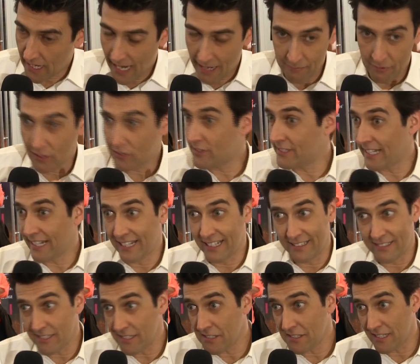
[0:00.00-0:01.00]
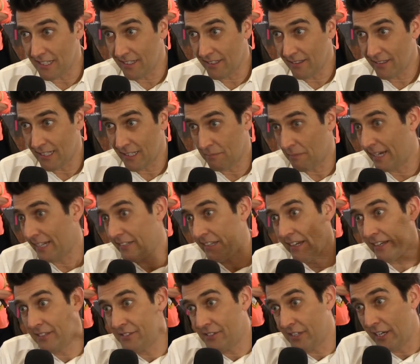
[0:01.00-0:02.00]
I'm not saying it's easy. It might
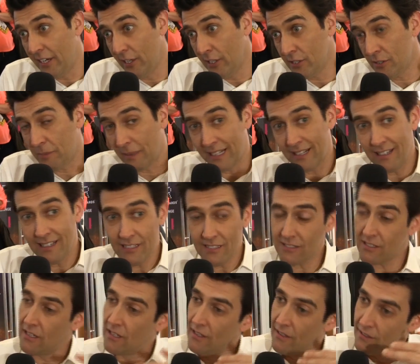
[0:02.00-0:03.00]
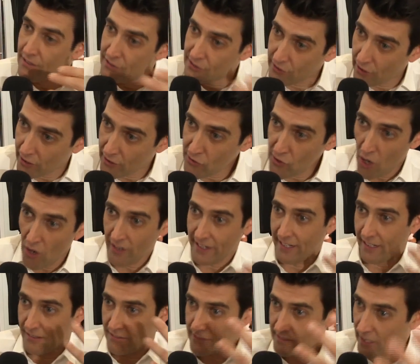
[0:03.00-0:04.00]
take years, but at least start
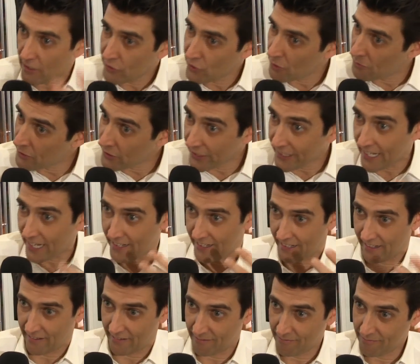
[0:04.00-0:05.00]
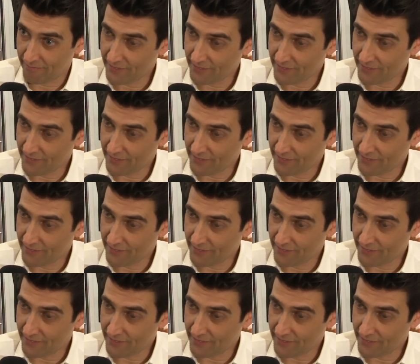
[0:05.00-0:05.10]
talking, start communicating.